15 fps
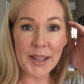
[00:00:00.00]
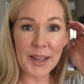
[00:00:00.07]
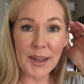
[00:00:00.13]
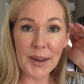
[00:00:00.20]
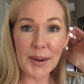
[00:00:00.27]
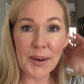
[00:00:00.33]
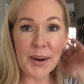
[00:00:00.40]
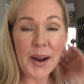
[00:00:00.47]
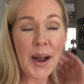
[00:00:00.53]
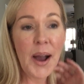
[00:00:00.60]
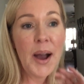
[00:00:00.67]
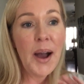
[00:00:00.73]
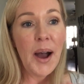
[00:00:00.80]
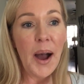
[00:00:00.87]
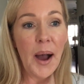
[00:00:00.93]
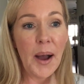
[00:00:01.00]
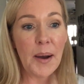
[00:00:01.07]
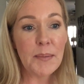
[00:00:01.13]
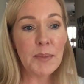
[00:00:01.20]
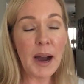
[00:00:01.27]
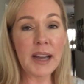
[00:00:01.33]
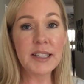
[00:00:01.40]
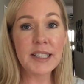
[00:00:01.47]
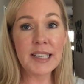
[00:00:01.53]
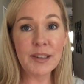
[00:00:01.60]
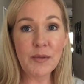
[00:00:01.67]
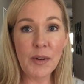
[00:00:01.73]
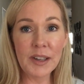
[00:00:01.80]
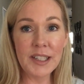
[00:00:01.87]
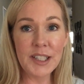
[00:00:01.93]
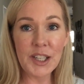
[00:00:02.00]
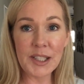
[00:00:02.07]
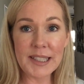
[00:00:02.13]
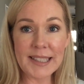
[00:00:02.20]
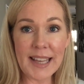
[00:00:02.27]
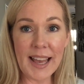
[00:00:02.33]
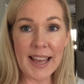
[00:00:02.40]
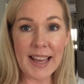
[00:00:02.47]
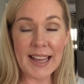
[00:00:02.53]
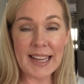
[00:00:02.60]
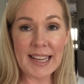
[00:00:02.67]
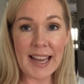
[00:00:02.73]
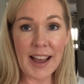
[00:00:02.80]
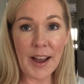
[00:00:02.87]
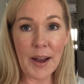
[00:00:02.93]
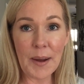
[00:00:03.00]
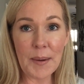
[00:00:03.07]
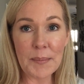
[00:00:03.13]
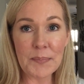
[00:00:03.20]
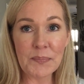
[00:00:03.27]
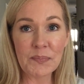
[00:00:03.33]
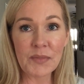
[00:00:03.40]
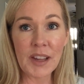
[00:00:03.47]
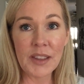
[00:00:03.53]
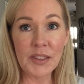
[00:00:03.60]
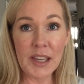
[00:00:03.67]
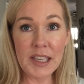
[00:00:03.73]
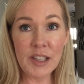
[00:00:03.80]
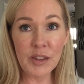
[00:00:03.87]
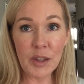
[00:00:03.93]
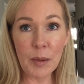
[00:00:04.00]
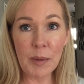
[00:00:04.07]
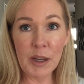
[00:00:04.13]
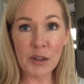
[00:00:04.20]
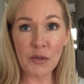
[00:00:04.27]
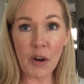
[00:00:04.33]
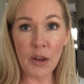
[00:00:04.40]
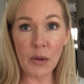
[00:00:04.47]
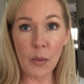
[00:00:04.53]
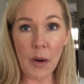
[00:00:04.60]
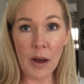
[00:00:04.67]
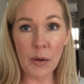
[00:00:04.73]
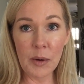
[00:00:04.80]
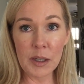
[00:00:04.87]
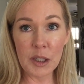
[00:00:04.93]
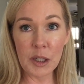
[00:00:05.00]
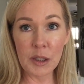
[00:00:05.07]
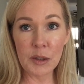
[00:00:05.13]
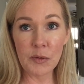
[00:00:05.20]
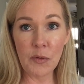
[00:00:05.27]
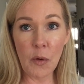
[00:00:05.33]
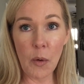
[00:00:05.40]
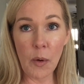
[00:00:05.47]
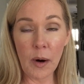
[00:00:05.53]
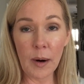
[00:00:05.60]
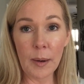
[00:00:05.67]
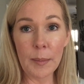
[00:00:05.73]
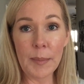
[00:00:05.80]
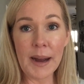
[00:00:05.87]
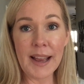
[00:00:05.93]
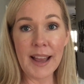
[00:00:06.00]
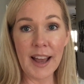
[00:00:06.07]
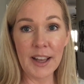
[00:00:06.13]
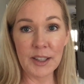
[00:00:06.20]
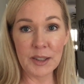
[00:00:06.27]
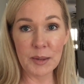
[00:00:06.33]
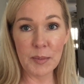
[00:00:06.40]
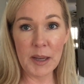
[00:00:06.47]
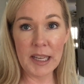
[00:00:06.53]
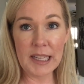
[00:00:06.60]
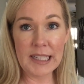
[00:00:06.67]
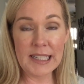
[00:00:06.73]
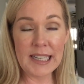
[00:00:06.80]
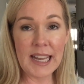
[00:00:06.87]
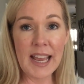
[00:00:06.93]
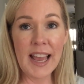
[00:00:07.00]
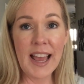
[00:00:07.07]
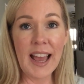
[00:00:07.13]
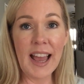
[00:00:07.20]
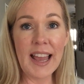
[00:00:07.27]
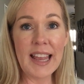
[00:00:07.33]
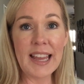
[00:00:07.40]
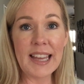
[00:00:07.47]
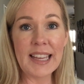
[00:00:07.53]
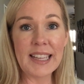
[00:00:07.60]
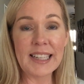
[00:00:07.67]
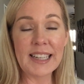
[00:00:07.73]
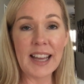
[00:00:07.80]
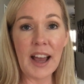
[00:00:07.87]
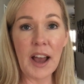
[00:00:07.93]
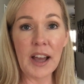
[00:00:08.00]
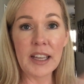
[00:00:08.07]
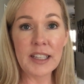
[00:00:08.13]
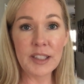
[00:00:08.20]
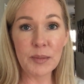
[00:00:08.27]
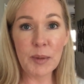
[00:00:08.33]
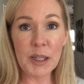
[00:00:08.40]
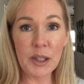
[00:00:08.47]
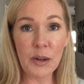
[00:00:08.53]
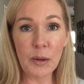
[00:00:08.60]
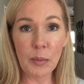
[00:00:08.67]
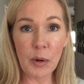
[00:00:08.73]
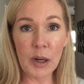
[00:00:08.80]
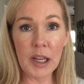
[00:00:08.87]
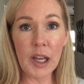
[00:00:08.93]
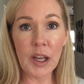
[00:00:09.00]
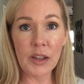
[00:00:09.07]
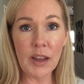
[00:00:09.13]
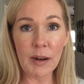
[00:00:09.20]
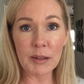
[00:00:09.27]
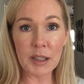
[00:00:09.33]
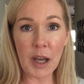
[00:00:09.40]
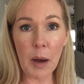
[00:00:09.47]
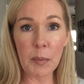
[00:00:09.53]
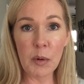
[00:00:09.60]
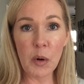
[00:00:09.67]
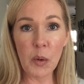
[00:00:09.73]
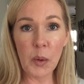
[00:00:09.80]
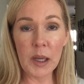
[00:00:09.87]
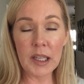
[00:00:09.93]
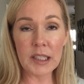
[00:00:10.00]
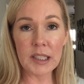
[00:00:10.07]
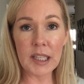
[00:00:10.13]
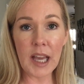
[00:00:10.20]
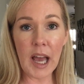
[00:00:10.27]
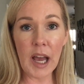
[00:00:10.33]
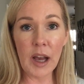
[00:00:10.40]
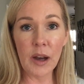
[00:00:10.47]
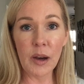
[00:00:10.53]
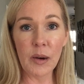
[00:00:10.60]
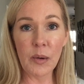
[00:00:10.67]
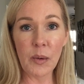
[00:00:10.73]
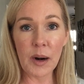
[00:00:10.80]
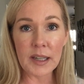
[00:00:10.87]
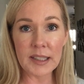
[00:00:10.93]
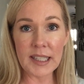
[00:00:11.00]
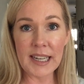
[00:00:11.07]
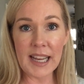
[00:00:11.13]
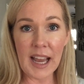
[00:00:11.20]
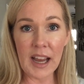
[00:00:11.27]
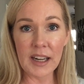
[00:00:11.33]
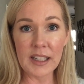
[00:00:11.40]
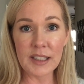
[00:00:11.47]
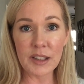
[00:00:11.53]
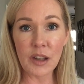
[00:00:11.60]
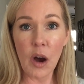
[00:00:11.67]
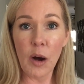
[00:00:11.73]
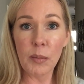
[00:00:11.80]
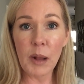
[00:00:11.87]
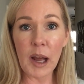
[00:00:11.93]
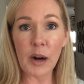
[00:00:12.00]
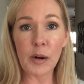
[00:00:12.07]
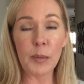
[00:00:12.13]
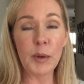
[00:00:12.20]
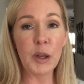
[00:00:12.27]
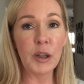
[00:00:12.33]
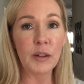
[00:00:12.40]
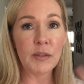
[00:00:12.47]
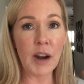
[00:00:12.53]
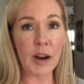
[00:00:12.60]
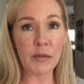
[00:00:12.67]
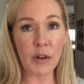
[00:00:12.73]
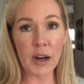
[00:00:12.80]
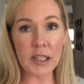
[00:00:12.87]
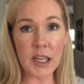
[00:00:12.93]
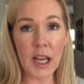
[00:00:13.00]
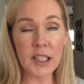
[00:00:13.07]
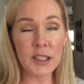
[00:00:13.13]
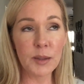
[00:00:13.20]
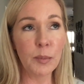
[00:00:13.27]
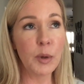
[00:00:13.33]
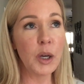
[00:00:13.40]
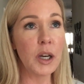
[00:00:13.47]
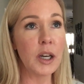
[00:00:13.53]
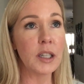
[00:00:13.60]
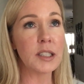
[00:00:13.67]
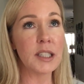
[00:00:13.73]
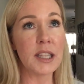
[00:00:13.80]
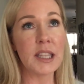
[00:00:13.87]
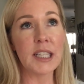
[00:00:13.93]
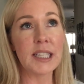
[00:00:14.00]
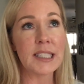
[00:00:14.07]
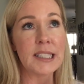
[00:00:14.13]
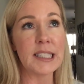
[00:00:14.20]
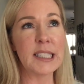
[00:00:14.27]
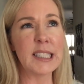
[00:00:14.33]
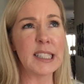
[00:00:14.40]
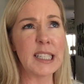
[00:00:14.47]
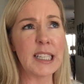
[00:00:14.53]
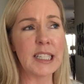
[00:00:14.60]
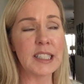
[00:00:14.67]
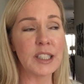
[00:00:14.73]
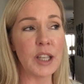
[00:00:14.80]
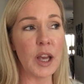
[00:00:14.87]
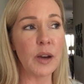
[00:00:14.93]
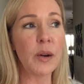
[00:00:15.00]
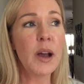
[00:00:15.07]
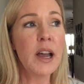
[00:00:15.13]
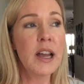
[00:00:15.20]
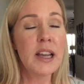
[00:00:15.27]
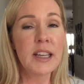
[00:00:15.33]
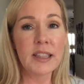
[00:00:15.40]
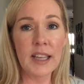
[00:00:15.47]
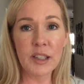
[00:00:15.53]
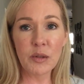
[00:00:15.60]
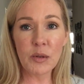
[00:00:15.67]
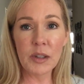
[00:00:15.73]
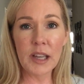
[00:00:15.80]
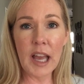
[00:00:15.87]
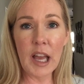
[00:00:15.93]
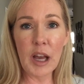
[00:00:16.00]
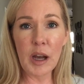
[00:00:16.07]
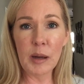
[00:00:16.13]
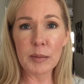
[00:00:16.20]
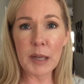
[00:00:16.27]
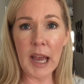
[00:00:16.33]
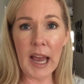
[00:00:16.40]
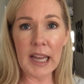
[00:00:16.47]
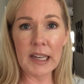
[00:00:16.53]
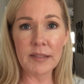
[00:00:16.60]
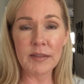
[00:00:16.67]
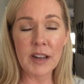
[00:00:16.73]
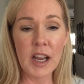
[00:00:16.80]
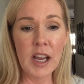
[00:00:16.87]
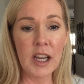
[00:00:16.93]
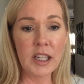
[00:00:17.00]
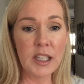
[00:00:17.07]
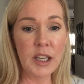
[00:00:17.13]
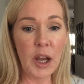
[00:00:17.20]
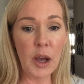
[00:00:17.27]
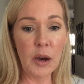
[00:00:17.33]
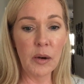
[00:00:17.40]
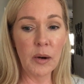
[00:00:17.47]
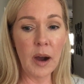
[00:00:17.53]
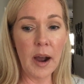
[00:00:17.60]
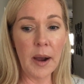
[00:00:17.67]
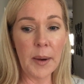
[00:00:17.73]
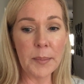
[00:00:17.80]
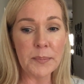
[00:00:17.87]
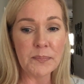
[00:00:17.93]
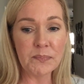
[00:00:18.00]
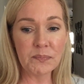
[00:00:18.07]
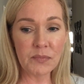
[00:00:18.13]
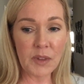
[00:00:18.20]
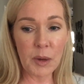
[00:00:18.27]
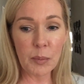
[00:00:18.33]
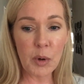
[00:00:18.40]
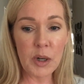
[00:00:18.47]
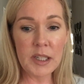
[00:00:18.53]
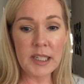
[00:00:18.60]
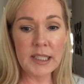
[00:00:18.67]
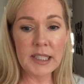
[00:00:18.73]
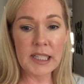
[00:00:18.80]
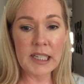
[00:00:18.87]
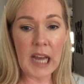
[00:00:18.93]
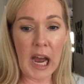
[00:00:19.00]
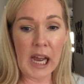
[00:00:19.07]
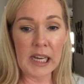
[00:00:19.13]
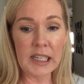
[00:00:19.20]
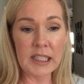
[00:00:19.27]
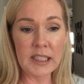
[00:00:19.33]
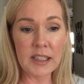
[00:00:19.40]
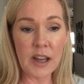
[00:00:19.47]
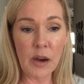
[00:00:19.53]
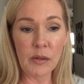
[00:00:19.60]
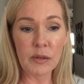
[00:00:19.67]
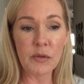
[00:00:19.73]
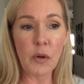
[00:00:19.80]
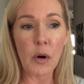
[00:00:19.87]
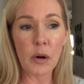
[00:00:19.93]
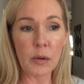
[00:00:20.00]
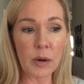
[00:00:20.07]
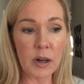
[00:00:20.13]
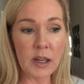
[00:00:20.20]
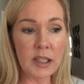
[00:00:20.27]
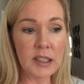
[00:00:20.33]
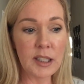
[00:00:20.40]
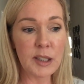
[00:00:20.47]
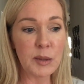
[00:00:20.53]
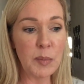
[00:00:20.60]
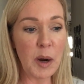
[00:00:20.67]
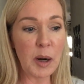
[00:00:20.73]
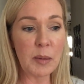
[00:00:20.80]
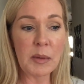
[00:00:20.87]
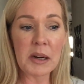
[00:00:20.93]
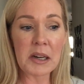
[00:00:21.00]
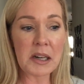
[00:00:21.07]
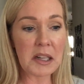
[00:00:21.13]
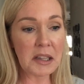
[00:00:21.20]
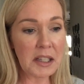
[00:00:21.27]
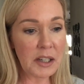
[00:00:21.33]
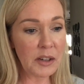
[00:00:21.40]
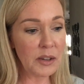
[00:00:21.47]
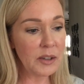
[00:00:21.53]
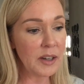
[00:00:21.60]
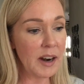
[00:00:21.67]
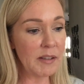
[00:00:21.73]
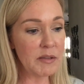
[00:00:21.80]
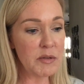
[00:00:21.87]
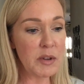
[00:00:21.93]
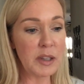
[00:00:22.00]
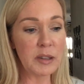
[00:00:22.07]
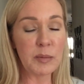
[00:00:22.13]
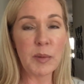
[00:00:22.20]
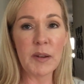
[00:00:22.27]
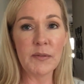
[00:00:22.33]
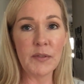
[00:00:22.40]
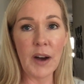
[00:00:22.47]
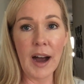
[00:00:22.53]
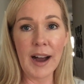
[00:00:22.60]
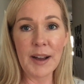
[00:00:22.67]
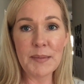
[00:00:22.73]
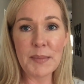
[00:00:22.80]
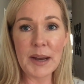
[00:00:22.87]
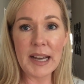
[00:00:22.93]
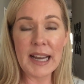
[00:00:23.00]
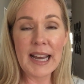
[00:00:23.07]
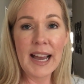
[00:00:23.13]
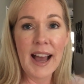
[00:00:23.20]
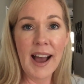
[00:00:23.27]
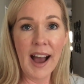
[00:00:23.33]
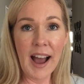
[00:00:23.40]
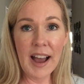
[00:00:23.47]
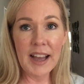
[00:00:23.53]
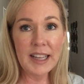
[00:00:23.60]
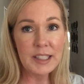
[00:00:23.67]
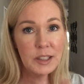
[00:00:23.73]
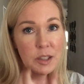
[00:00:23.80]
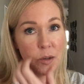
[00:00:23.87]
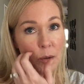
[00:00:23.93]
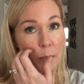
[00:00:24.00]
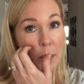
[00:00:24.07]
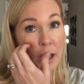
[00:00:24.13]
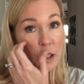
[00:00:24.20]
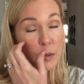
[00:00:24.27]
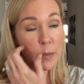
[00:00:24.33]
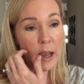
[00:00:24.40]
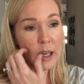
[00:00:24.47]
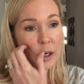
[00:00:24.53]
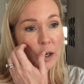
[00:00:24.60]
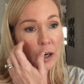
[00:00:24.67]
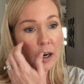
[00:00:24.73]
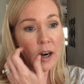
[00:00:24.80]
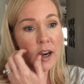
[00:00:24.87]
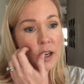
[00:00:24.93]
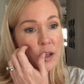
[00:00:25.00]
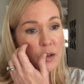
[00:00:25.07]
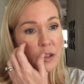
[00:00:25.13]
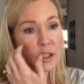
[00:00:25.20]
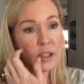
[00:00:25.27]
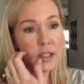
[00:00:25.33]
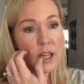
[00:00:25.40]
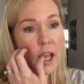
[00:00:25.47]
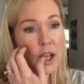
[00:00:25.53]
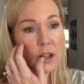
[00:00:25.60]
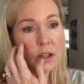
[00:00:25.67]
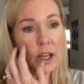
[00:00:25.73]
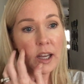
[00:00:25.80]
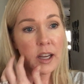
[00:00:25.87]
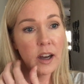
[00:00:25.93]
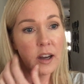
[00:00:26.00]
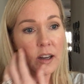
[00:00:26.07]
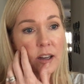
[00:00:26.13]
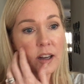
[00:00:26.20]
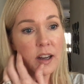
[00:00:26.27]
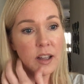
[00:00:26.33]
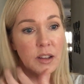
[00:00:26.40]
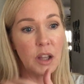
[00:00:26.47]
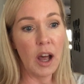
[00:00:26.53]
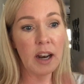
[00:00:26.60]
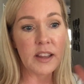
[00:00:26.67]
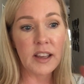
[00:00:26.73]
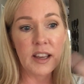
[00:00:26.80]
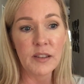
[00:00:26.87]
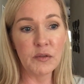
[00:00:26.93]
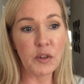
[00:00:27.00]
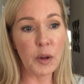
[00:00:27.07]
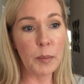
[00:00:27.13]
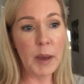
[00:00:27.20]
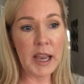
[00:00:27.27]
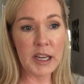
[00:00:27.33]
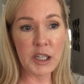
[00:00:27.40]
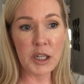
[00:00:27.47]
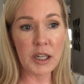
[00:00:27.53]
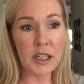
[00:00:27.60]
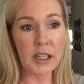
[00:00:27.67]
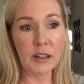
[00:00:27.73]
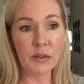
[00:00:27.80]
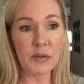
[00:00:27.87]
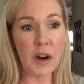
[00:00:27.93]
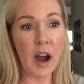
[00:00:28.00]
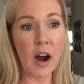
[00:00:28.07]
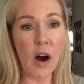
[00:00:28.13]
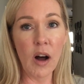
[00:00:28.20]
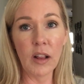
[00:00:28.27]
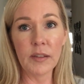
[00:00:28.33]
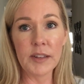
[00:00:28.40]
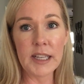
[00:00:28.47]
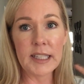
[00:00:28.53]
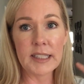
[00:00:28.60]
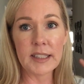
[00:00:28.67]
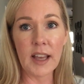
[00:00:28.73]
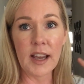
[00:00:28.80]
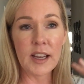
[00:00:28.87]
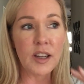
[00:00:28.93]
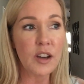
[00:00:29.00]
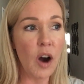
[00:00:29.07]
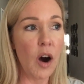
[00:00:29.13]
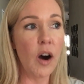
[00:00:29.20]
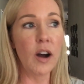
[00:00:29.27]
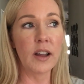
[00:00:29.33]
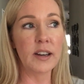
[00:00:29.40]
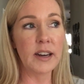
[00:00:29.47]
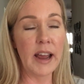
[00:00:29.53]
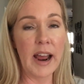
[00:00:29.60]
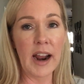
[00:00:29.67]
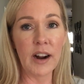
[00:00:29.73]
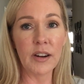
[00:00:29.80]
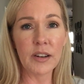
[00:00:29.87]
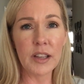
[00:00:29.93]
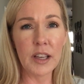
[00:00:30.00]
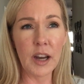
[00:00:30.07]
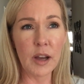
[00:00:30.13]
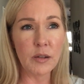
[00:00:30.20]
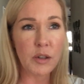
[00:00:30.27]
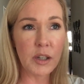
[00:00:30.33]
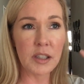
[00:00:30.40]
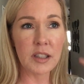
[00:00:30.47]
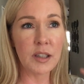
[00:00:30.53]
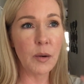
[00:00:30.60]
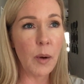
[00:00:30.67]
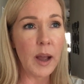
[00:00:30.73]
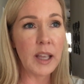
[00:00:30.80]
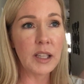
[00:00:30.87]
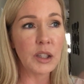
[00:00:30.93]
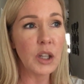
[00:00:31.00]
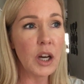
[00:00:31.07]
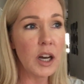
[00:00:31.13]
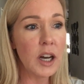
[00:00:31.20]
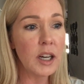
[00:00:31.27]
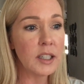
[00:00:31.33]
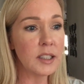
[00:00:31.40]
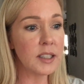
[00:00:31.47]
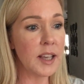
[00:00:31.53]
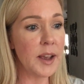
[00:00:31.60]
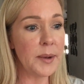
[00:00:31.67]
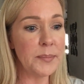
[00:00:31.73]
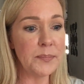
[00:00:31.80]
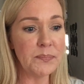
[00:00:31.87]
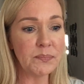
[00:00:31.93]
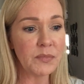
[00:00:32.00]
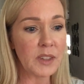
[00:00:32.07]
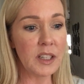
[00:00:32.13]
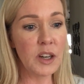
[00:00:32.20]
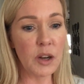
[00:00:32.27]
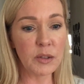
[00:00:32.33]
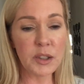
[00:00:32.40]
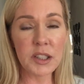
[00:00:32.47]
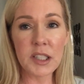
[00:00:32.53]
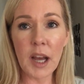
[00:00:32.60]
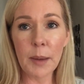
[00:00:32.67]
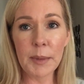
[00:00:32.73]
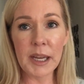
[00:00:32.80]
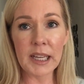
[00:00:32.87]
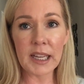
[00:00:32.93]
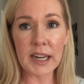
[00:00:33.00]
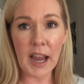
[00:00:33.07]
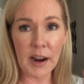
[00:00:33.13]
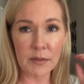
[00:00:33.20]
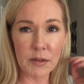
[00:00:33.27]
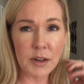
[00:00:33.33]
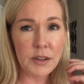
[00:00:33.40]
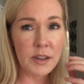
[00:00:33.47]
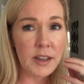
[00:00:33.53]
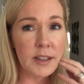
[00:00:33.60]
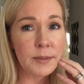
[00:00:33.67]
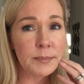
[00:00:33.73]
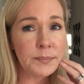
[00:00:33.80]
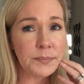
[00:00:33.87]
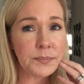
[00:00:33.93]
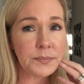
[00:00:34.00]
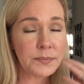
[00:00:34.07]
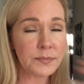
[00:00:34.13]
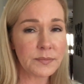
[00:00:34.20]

you, um, but I did wanna just say um, thank you so much for all the well wishes for my husband and uh, he's been doing pretty good. That was a couple of weeks ago when I said he had his gallbladder removed. I've read tons of books and things since then, so that's really helped. Had, you know, um, pretty decent diet going forward. He's experimented a little and everything's been fine, but uh, he's doing much better. You can just tell like a lot of the inflammation, if not all of it, is like gone now. You know, just the way he looks and, you know, stomach and everything.